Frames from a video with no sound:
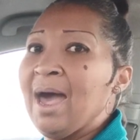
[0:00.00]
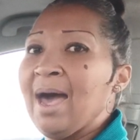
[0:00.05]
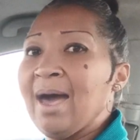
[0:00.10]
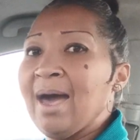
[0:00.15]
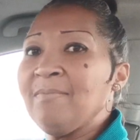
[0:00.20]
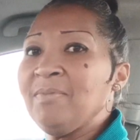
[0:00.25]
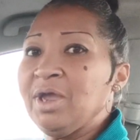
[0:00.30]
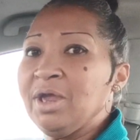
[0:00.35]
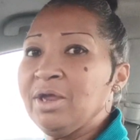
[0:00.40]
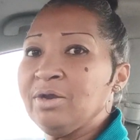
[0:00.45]

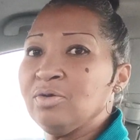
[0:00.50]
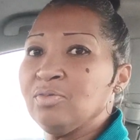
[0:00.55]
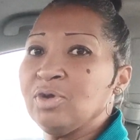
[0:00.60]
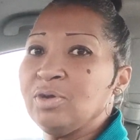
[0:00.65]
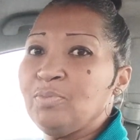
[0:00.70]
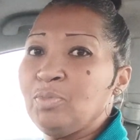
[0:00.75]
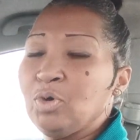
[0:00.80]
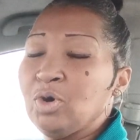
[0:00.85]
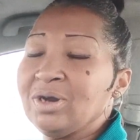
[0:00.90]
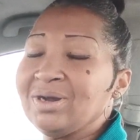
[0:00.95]
I'm here to
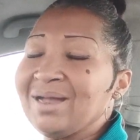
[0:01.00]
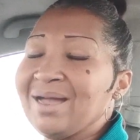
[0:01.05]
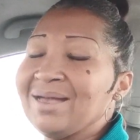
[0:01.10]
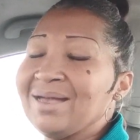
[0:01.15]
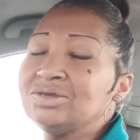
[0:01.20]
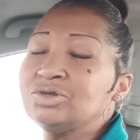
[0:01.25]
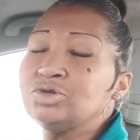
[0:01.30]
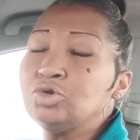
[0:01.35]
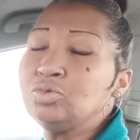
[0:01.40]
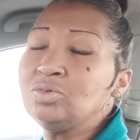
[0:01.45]
report,
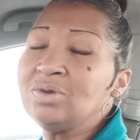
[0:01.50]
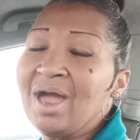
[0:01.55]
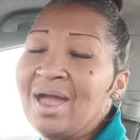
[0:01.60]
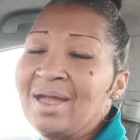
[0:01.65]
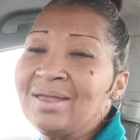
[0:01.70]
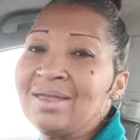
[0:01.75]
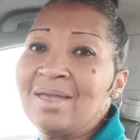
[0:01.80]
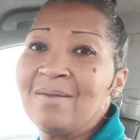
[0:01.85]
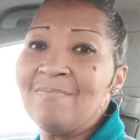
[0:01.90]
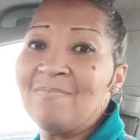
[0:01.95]
guys. Do
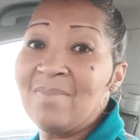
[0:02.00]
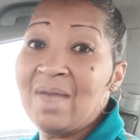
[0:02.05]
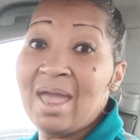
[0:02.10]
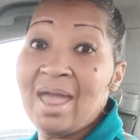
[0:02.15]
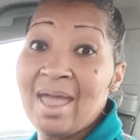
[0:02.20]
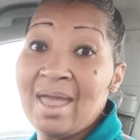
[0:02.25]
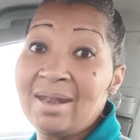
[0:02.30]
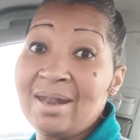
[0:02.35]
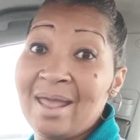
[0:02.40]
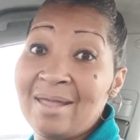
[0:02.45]
not get
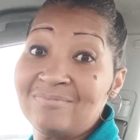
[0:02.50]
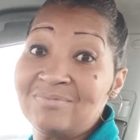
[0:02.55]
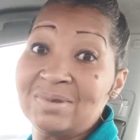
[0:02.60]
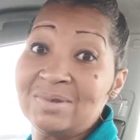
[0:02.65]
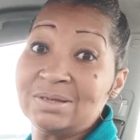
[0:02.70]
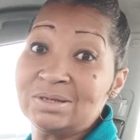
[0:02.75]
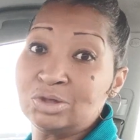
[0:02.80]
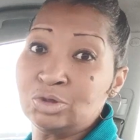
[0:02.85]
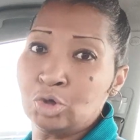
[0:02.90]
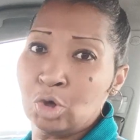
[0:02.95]
mad at
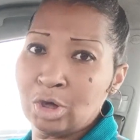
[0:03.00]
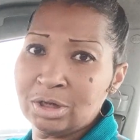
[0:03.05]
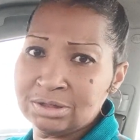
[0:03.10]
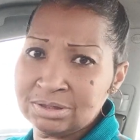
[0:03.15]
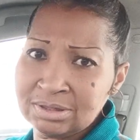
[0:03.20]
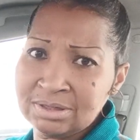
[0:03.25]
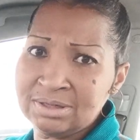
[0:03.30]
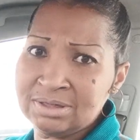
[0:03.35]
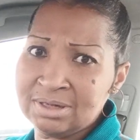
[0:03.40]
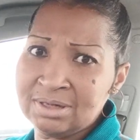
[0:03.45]
this
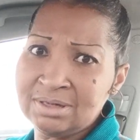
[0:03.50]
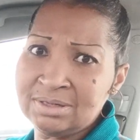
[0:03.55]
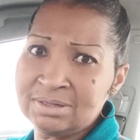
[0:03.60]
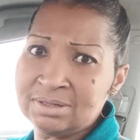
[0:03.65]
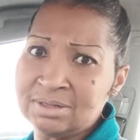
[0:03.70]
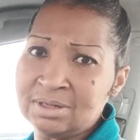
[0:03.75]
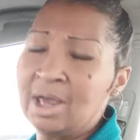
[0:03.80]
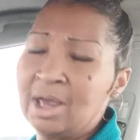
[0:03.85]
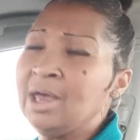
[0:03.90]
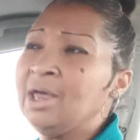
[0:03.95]
narcissist.
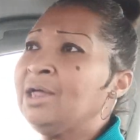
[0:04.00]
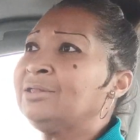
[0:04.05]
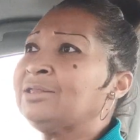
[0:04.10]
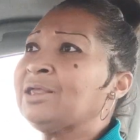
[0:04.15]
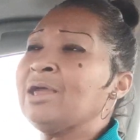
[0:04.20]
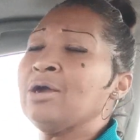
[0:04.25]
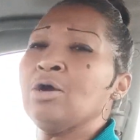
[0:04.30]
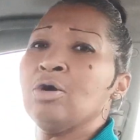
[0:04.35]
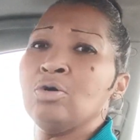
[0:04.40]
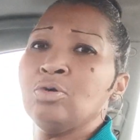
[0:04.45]

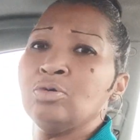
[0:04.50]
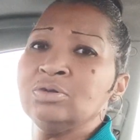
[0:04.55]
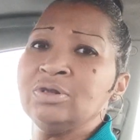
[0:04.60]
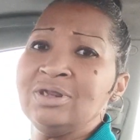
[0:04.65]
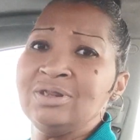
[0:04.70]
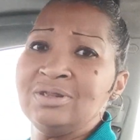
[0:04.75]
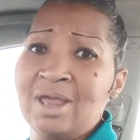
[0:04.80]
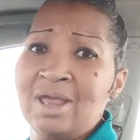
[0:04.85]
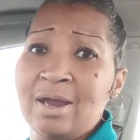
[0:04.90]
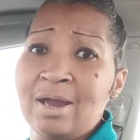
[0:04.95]
They are only
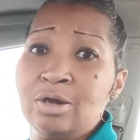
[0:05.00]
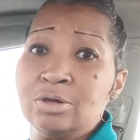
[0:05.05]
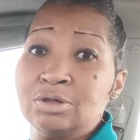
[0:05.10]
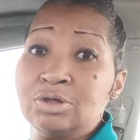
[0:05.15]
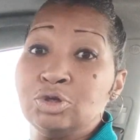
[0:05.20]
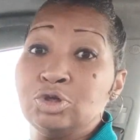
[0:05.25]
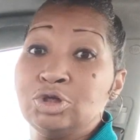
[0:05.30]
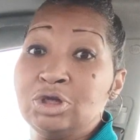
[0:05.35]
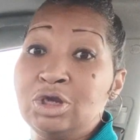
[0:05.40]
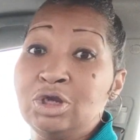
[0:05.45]
there
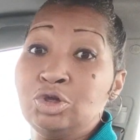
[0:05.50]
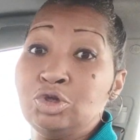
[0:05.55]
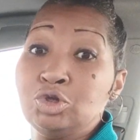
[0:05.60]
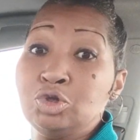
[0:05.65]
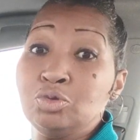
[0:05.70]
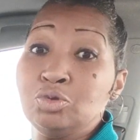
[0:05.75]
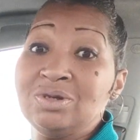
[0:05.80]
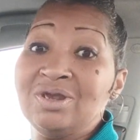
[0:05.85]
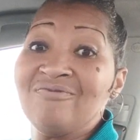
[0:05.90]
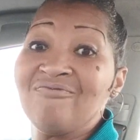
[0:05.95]
to teach
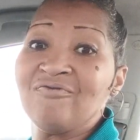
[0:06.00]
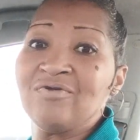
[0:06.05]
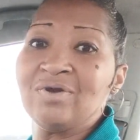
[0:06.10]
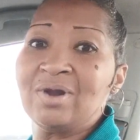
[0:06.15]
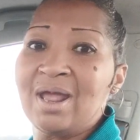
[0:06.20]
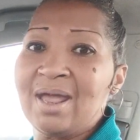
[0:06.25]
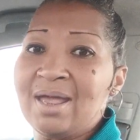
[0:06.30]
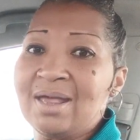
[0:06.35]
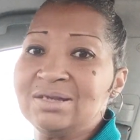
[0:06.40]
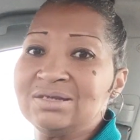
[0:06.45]
you different
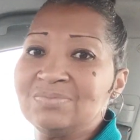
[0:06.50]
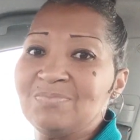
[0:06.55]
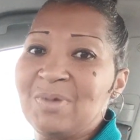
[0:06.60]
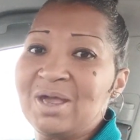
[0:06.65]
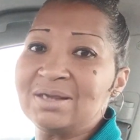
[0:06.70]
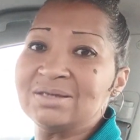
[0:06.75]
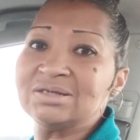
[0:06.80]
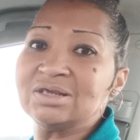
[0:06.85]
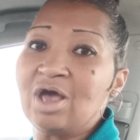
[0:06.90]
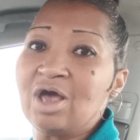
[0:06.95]

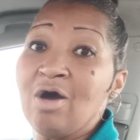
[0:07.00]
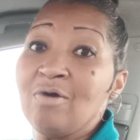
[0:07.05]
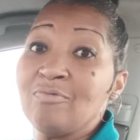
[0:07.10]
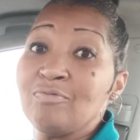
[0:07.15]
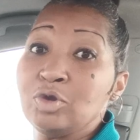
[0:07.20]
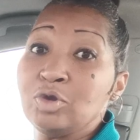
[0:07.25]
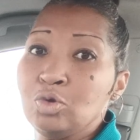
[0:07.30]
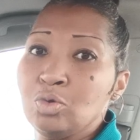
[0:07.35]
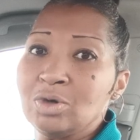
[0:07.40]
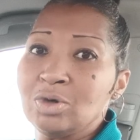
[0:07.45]
aspects of
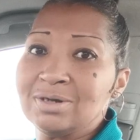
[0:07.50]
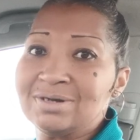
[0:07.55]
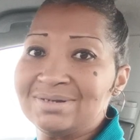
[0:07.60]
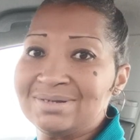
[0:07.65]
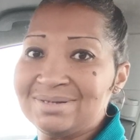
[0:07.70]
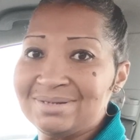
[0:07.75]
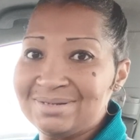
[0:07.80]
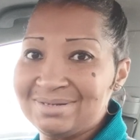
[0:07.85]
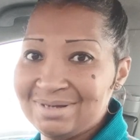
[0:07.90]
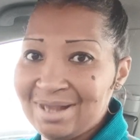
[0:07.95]

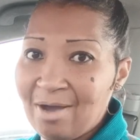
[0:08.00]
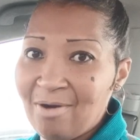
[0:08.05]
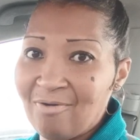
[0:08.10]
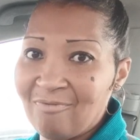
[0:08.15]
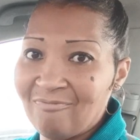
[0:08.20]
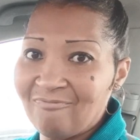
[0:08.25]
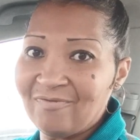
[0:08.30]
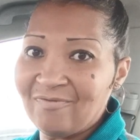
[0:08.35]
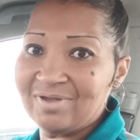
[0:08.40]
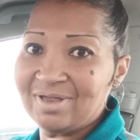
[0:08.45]

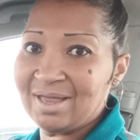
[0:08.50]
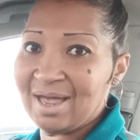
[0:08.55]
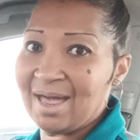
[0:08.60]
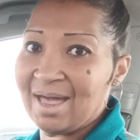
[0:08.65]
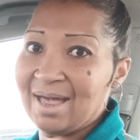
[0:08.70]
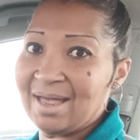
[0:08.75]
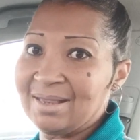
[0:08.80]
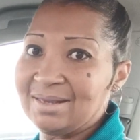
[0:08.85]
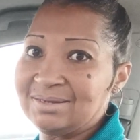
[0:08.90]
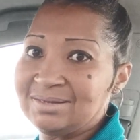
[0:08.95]
yourself,
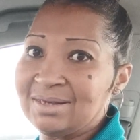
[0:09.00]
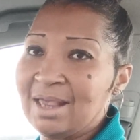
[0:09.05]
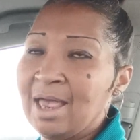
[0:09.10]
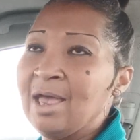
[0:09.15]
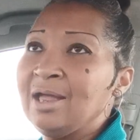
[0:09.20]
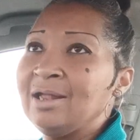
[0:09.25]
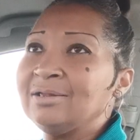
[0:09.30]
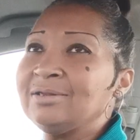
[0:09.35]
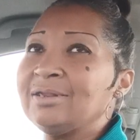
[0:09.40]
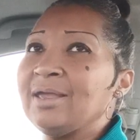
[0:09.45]
guys.
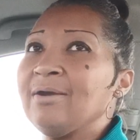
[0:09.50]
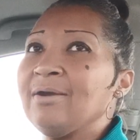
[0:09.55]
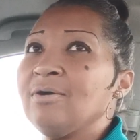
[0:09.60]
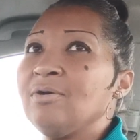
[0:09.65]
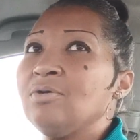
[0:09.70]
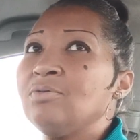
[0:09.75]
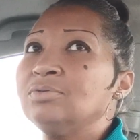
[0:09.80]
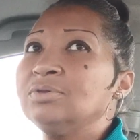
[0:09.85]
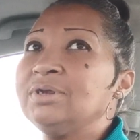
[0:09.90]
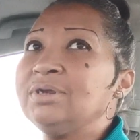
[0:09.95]
They are
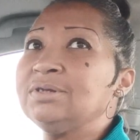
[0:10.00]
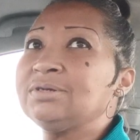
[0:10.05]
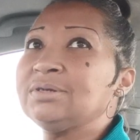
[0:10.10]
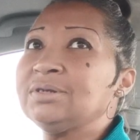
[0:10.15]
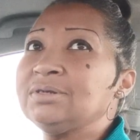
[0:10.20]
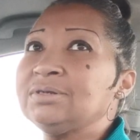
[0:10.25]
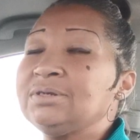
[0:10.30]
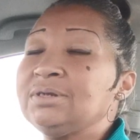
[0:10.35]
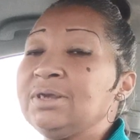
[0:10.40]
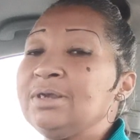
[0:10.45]
only to
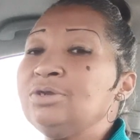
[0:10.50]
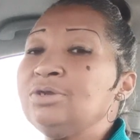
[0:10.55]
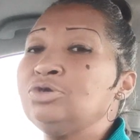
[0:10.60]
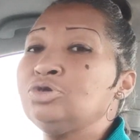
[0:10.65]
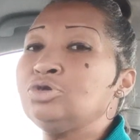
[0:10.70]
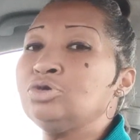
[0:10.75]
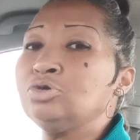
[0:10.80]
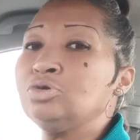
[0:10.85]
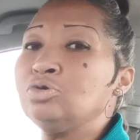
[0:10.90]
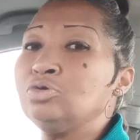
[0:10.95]

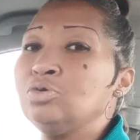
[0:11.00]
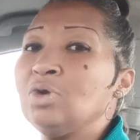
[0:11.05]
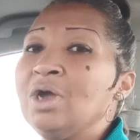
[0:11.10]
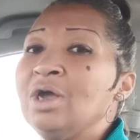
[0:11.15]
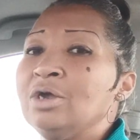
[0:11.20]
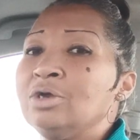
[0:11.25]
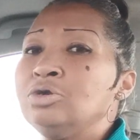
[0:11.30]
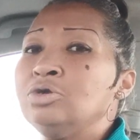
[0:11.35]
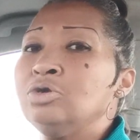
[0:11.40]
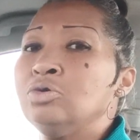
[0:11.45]
teach you.
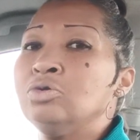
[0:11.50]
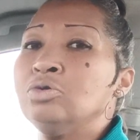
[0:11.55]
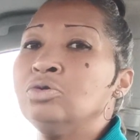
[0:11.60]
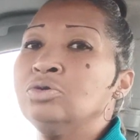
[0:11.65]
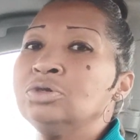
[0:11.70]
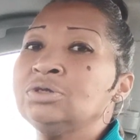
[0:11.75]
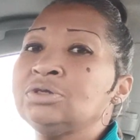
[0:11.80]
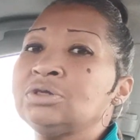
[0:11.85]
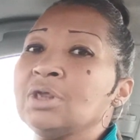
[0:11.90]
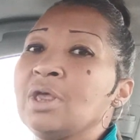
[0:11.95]

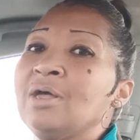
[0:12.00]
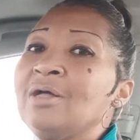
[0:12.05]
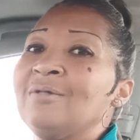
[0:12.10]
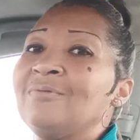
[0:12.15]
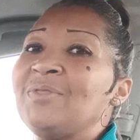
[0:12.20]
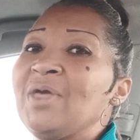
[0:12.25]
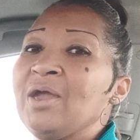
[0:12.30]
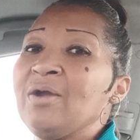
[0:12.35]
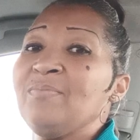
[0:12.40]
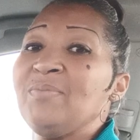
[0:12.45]
Use
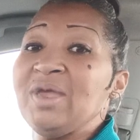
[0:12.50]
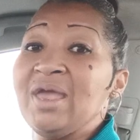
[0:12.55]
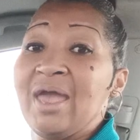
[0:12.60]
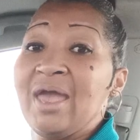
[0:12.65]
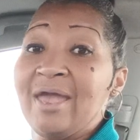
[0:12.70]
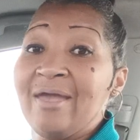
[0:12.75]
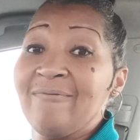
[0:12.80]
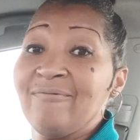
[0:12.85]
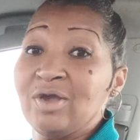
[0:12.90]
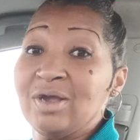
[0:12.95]
their
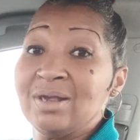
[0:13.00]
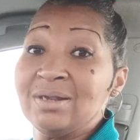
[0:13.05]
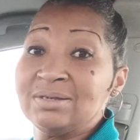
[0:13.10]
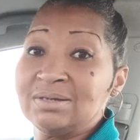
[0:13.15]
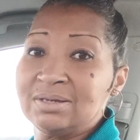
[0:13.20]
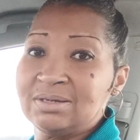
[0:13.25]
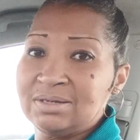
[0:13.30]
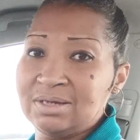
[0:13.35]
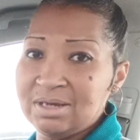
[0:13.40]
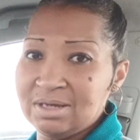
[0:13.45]
behavior as a
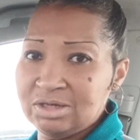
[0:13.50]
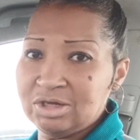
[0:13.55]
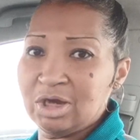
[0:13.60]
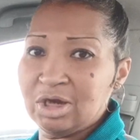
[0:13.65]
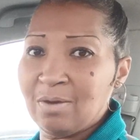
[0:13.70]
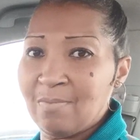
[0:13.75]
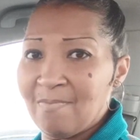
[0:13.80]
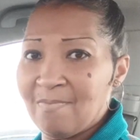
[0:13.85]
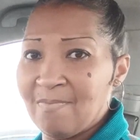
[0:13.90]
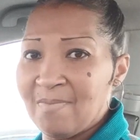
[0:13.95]

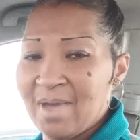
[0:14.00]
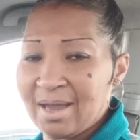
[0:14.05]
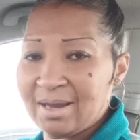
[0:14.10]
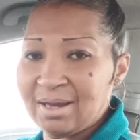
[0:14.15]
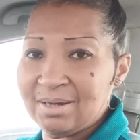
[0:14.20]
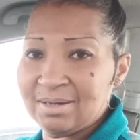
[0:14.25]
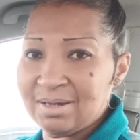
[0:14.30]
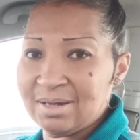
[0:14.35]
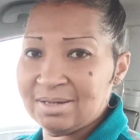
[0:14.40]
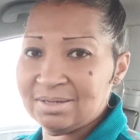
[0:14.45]
teaching
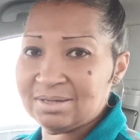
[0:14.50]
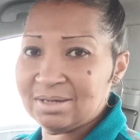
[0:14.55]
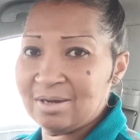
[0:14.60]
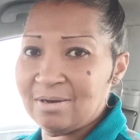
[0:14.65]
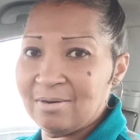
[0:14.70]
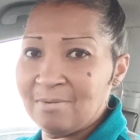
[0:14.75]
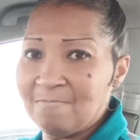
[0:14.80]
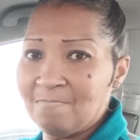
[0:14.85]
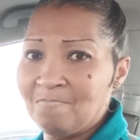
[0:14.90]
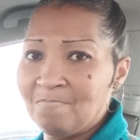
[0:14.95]

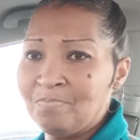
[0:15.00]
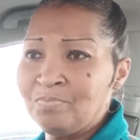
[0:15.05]
mechanism.